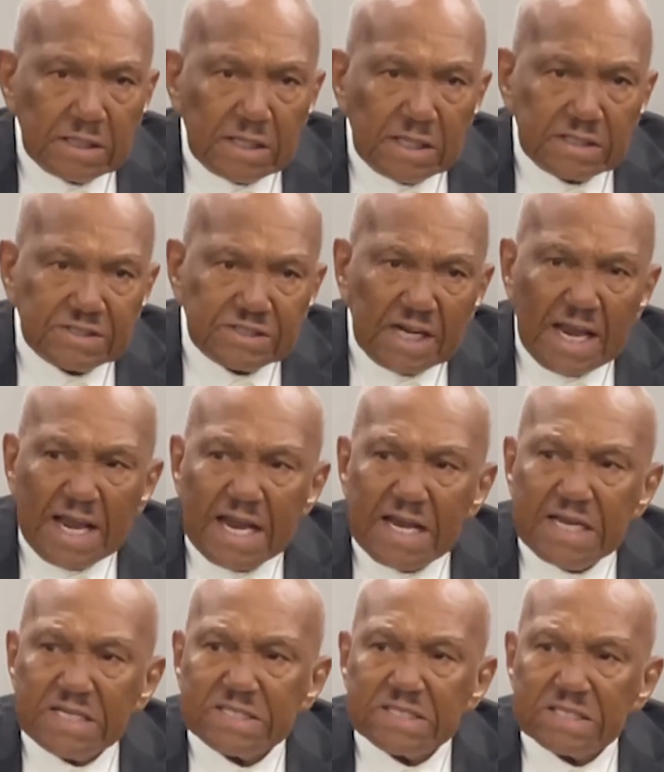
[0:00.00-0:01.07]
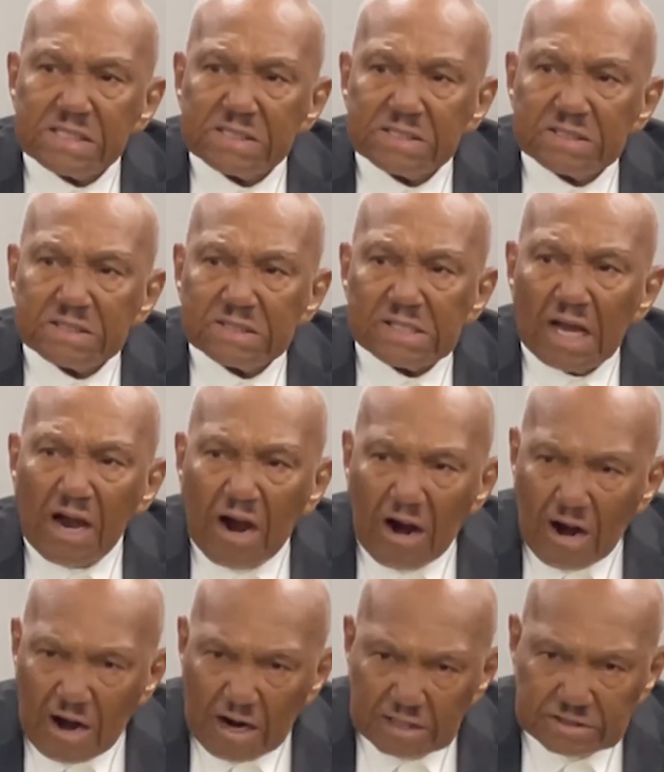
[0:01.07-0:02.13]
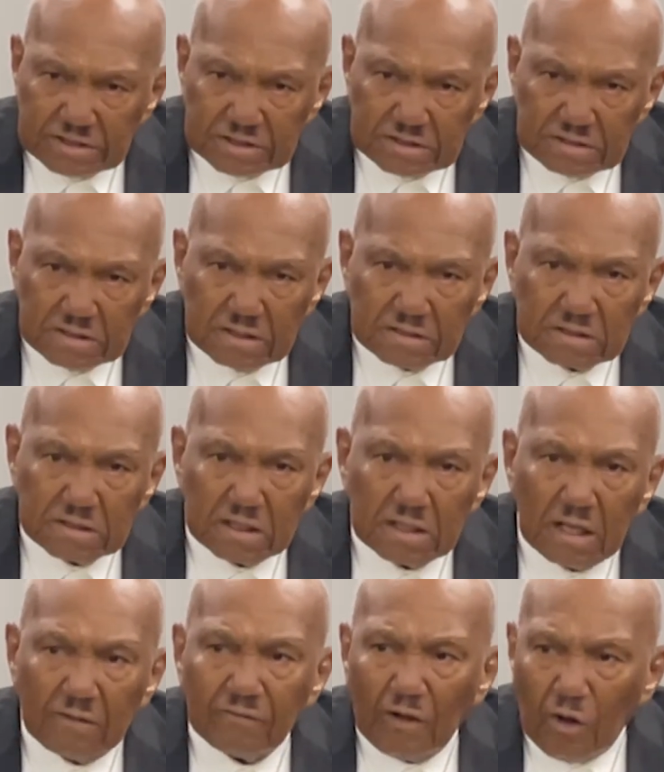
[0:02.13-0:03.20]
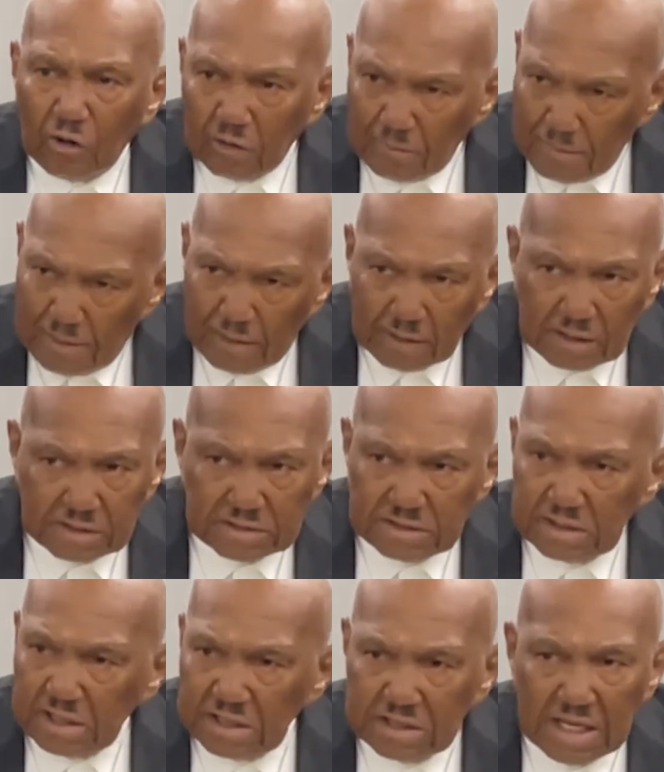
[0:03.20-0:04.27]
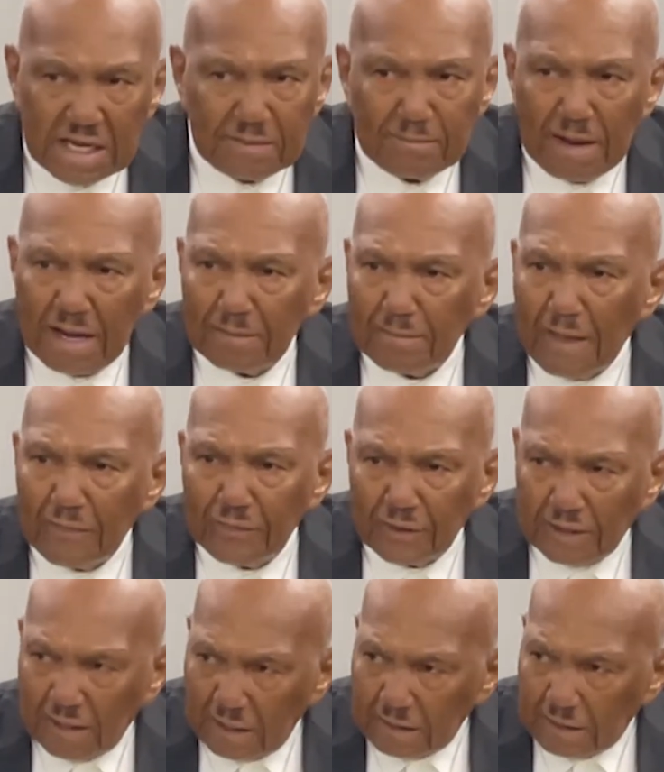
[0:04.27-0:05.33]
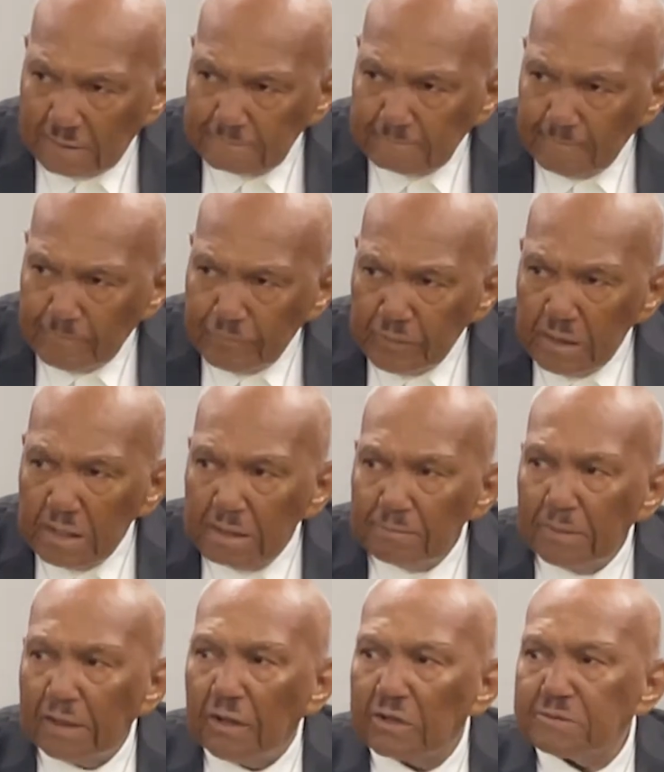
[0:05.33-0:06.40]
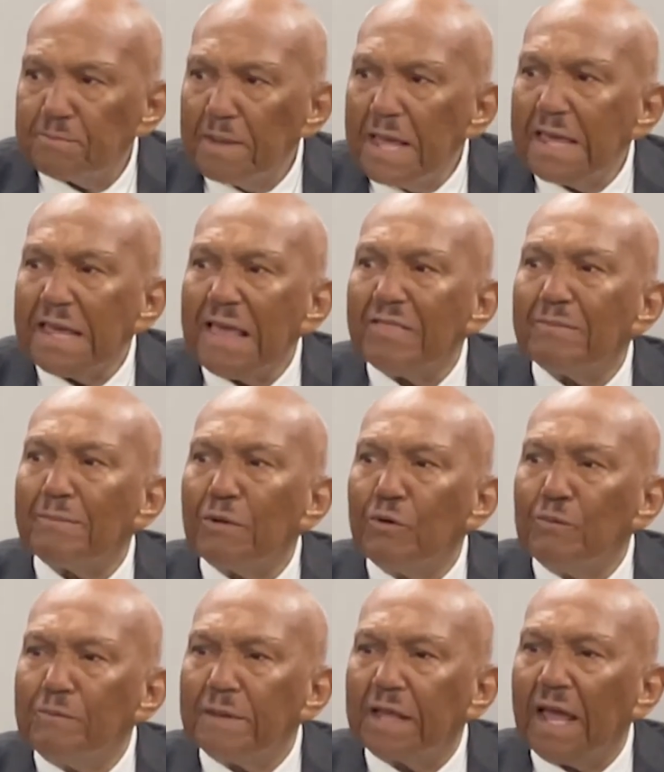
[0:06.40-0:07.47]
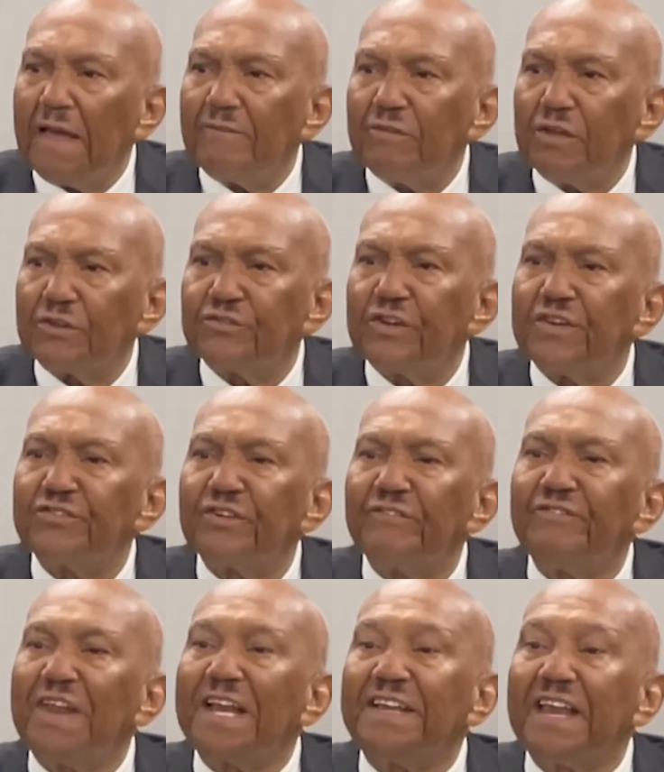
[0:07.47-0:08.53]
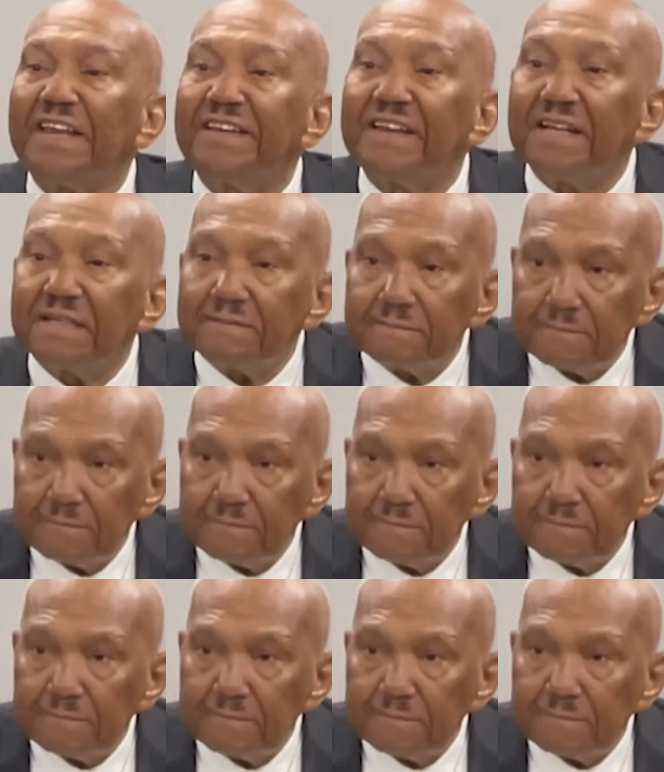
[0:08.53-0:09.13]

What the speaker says: it changed the hearts of all Americans. It didn't matter about the color, because being in the movement gave you a sense of dignity,